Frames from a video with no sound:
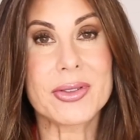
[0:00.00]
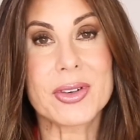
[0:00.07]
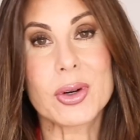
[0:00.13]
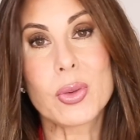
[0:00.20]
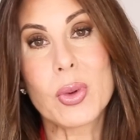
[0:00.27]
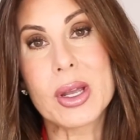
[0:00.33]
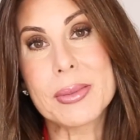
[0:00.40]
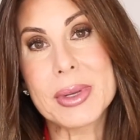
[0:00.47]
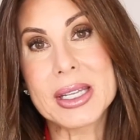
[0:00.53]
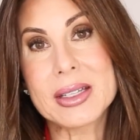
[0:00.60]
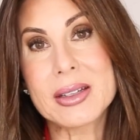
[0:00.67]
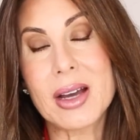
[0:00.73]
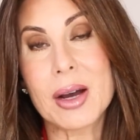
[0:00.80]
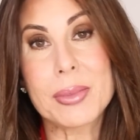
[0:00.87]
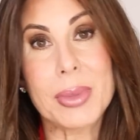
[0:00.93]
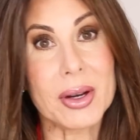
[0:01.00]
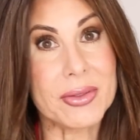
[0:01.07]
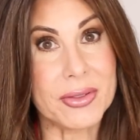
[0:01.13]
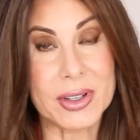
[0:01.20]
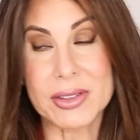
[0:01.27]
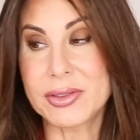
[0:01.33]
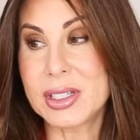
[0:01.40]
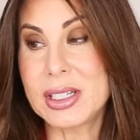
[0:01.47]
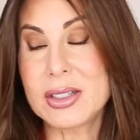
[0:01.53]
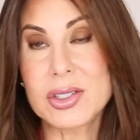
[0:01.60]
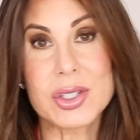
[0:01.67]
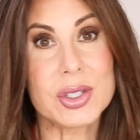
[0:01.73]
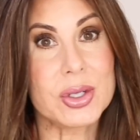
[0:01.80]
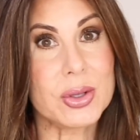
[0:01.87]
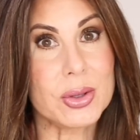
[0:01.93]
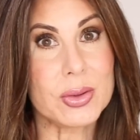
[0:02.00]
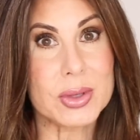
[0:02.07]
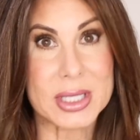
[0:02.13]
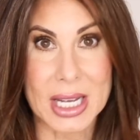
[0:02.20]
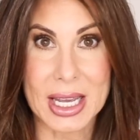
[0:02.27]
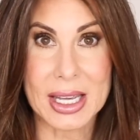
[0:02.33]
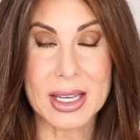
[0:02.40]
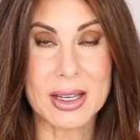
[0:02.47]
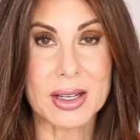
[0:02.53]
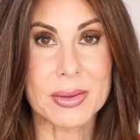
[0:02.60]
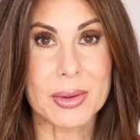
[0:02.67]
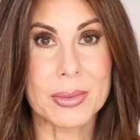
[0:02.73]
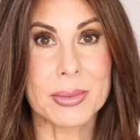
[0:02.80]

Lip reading: for women above 50 to take.